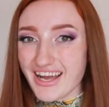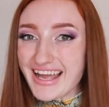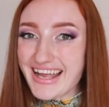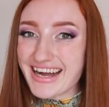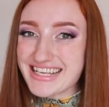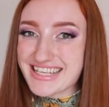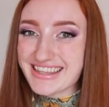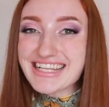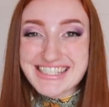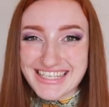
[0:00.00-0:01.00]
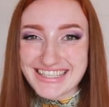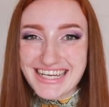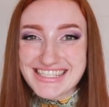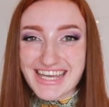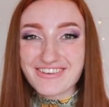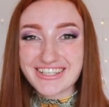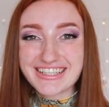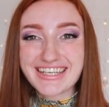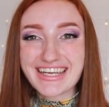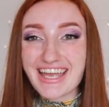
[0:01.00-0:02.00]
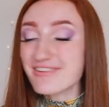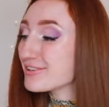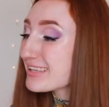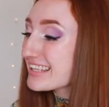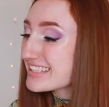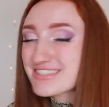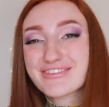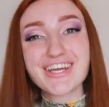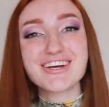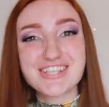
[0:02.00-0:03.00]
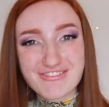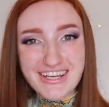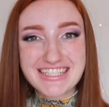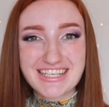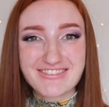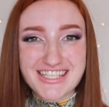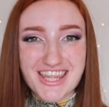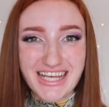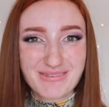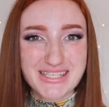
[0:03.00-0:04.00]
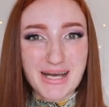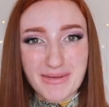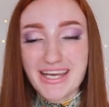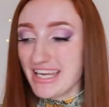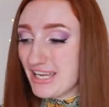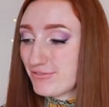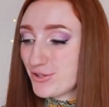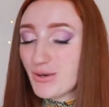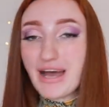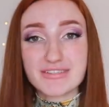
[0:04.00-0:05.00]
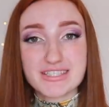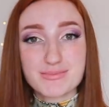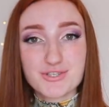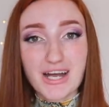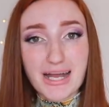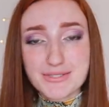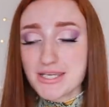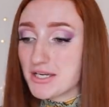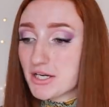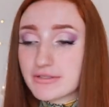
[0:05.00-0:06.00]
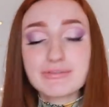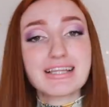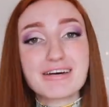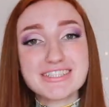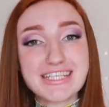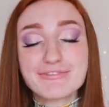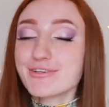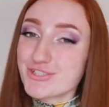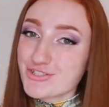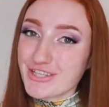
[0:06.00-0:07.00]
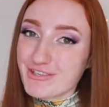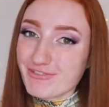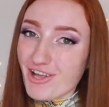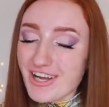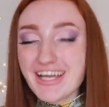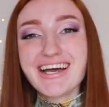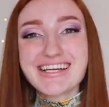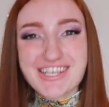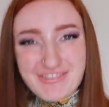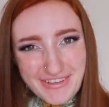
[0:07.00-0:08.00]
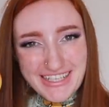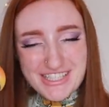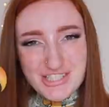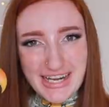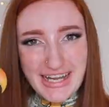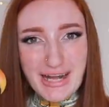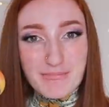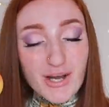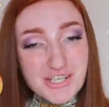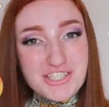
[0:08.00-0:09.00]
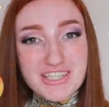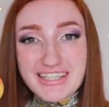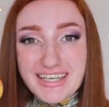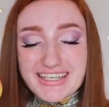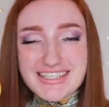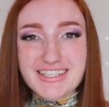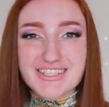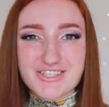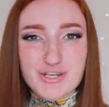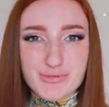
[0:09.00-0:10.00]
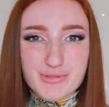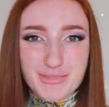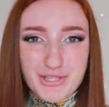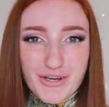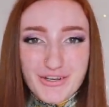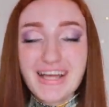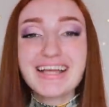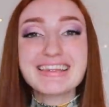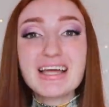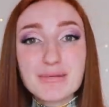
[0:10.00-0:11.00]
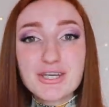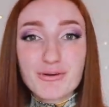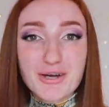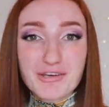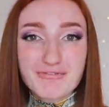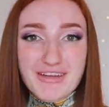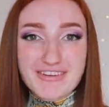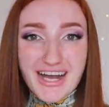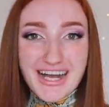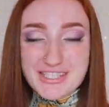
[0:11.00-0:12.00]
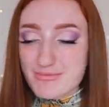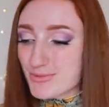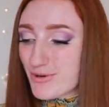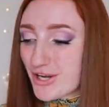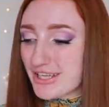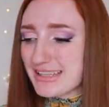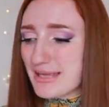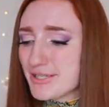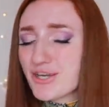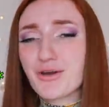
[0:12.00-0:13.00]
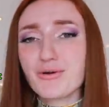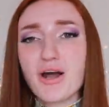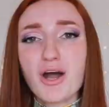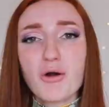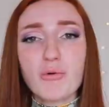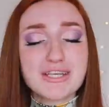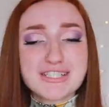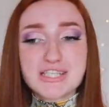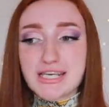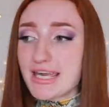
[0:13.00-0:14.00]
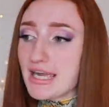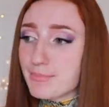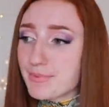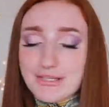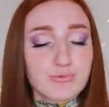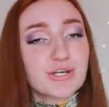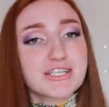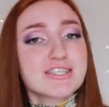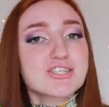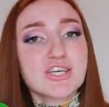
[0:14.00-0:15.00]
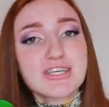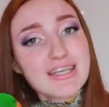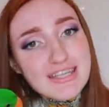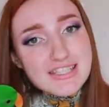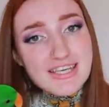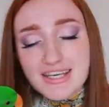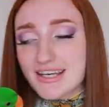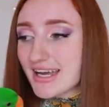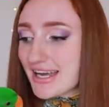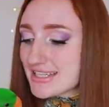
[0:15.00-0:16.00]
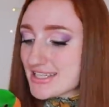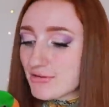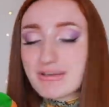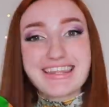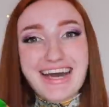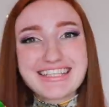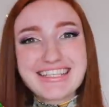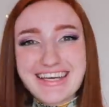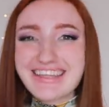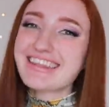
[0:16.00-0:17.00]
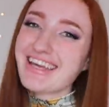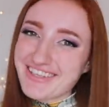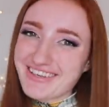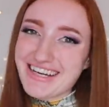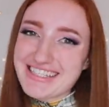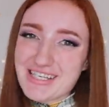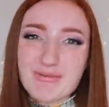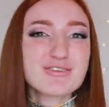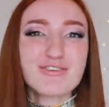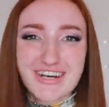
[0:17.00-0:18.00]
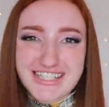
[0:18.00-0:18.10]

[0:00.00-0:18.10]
Okay guys, that's it. That's everything. If you like this video, don't forget to give us a thumbs up. If you haven't subscribed, we would love it if you would join the flock. Don't forget to check out our merch. The link is in the description below. Let me know what your favorite items were. Let me know what is to keep and what is to yeet. And uh, with that, thank you guys so much for